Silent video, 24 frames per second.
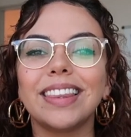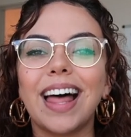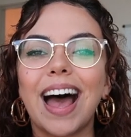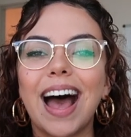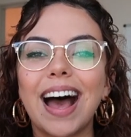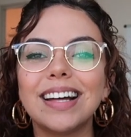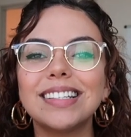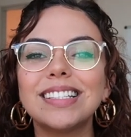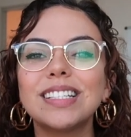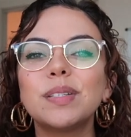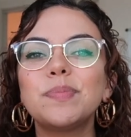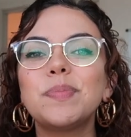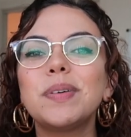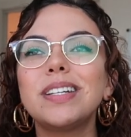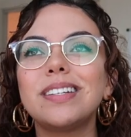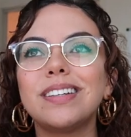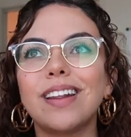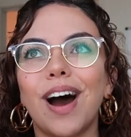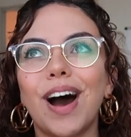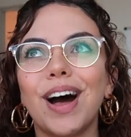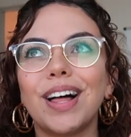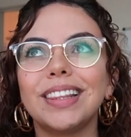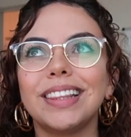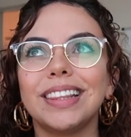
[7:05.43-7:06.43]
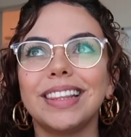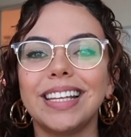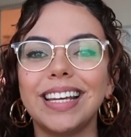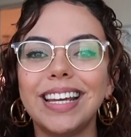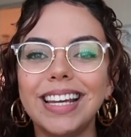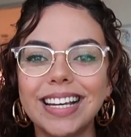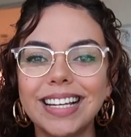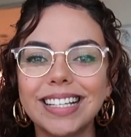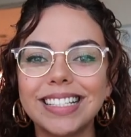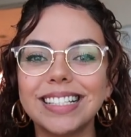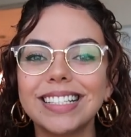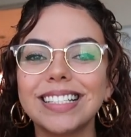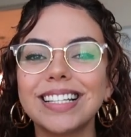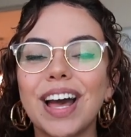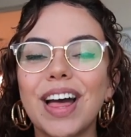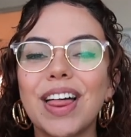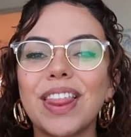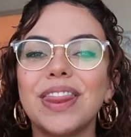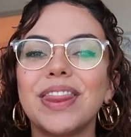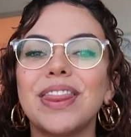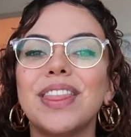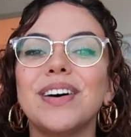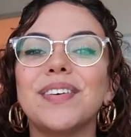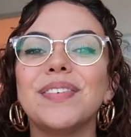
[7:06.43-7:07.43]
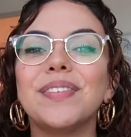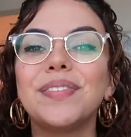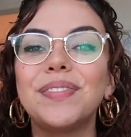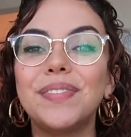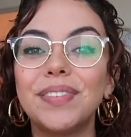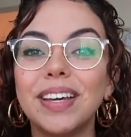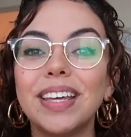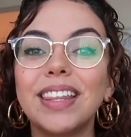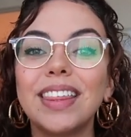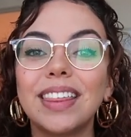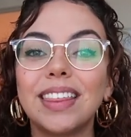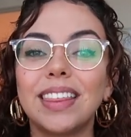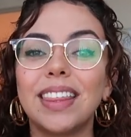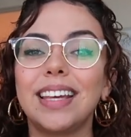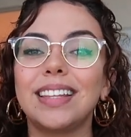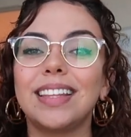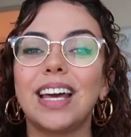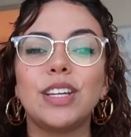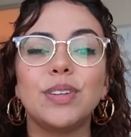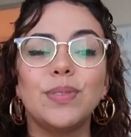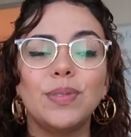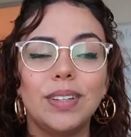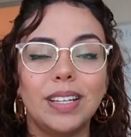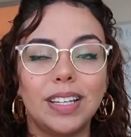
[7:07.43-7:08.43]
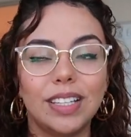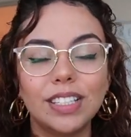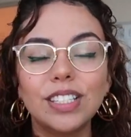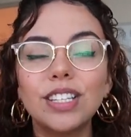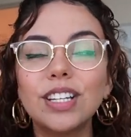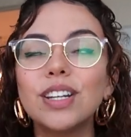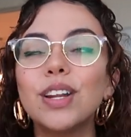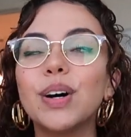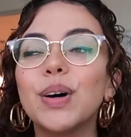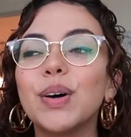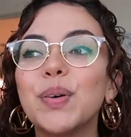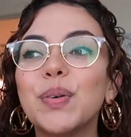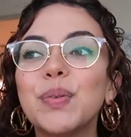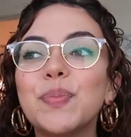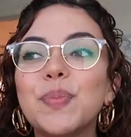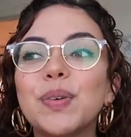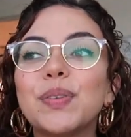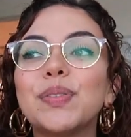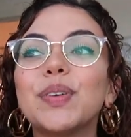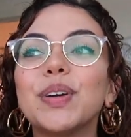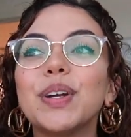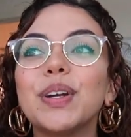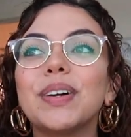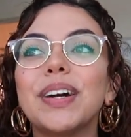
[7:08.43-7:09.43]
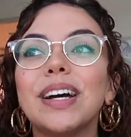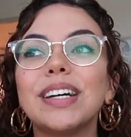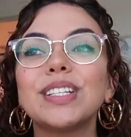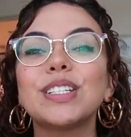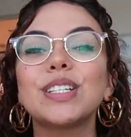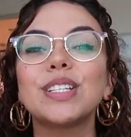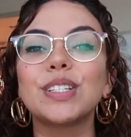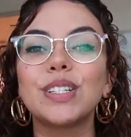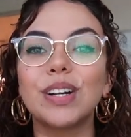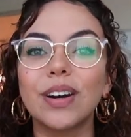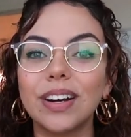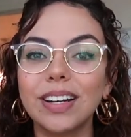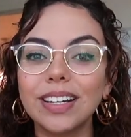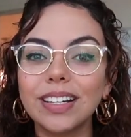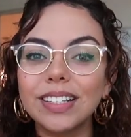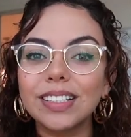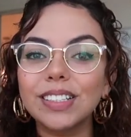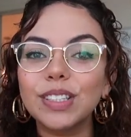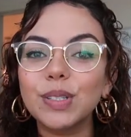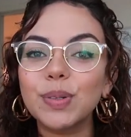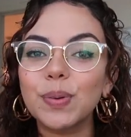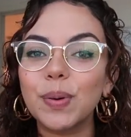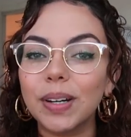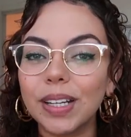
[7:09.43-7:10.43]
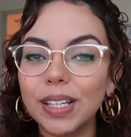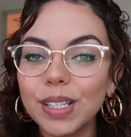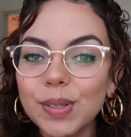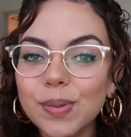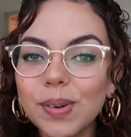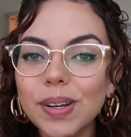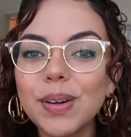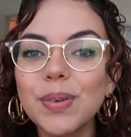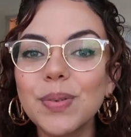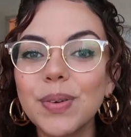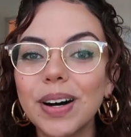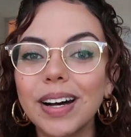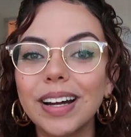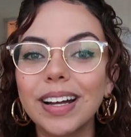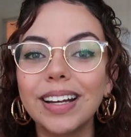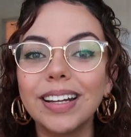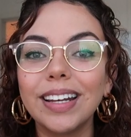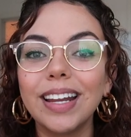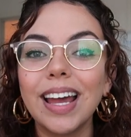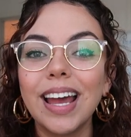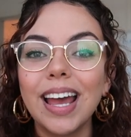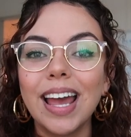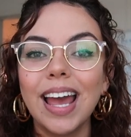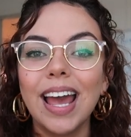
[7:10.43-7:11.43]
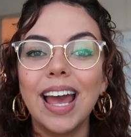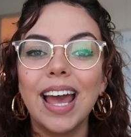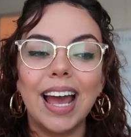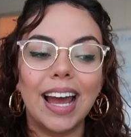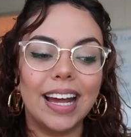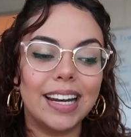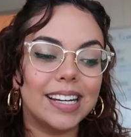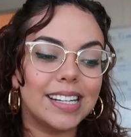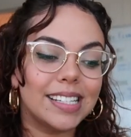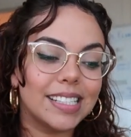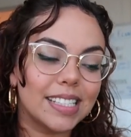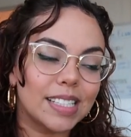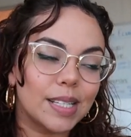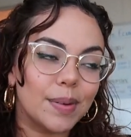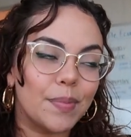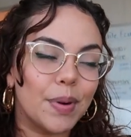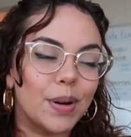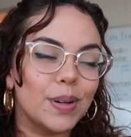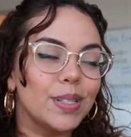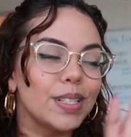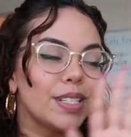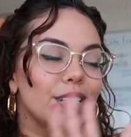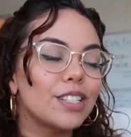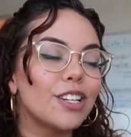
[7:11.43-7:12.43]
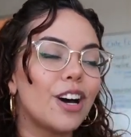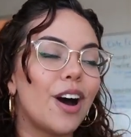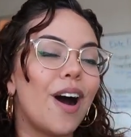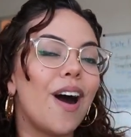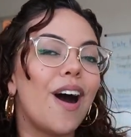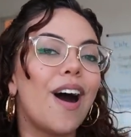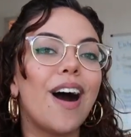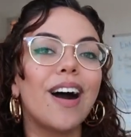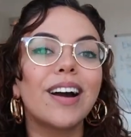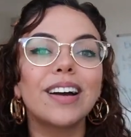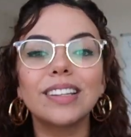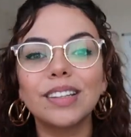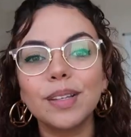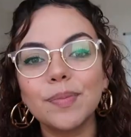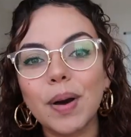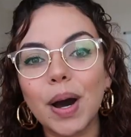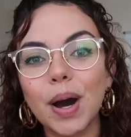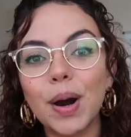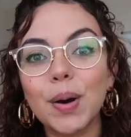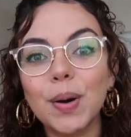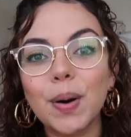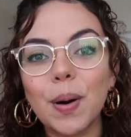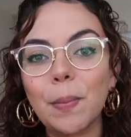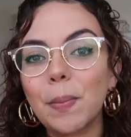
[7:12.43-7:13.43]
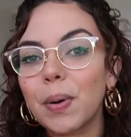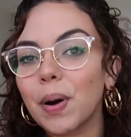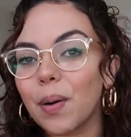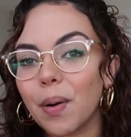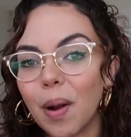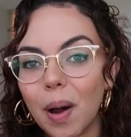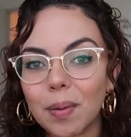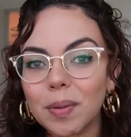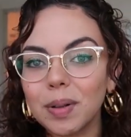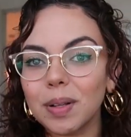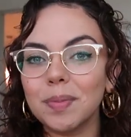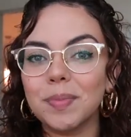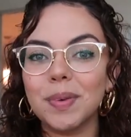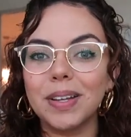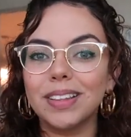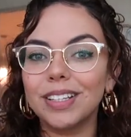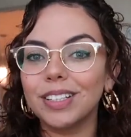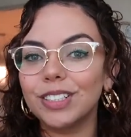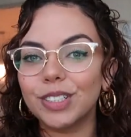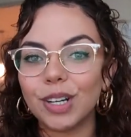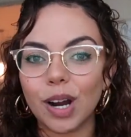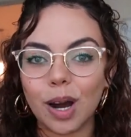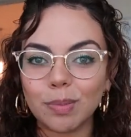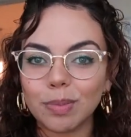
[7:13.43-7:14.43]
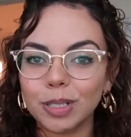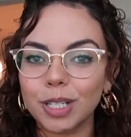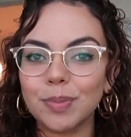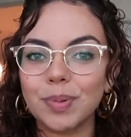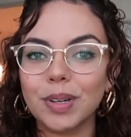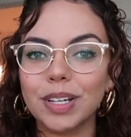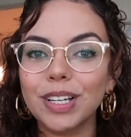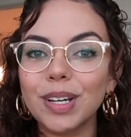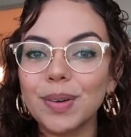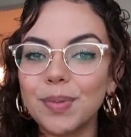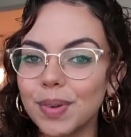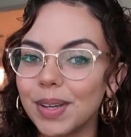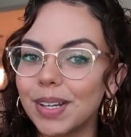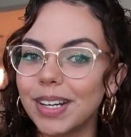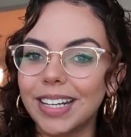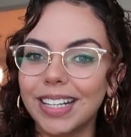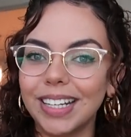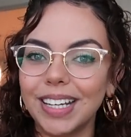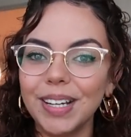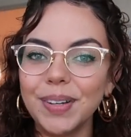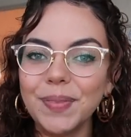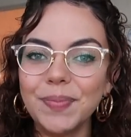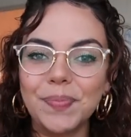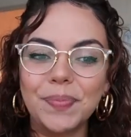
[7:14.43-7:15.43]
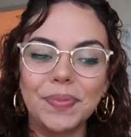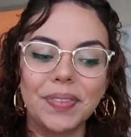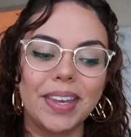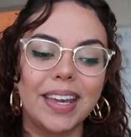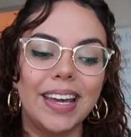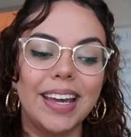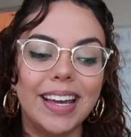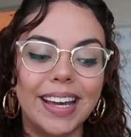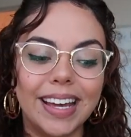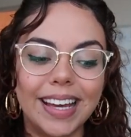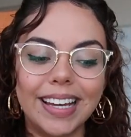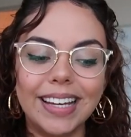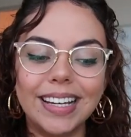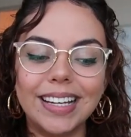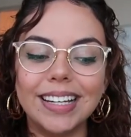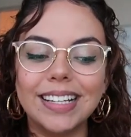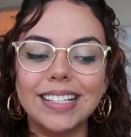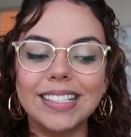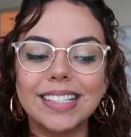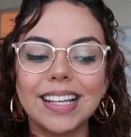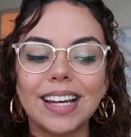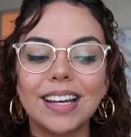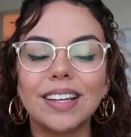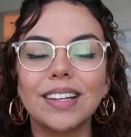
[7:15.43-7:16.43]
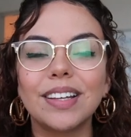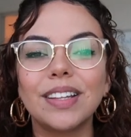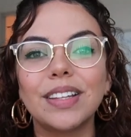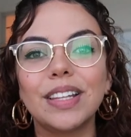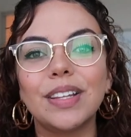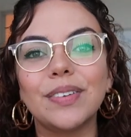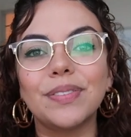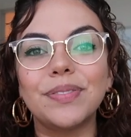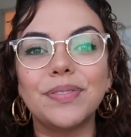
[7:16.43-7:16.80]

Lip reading: last but not least, the fifth thing that you need to know before you get started in 2021, and it is the most talked about problem in the dropshipping community, is the